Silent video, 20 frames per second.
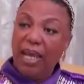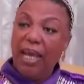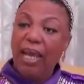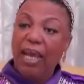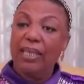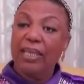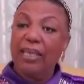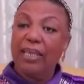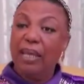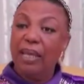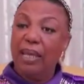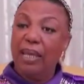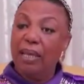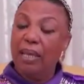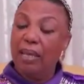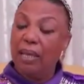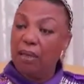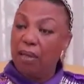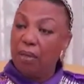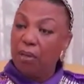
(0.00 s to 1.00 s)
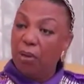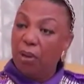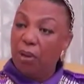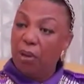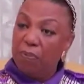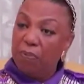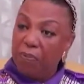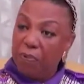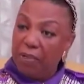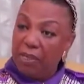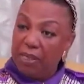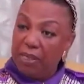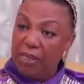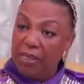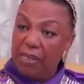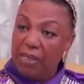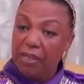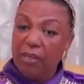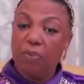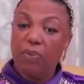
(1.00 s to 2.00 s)
at the
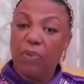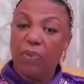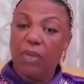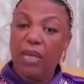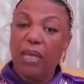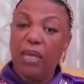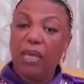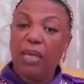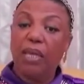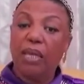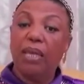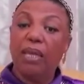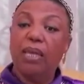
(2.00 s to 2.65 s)
conference of the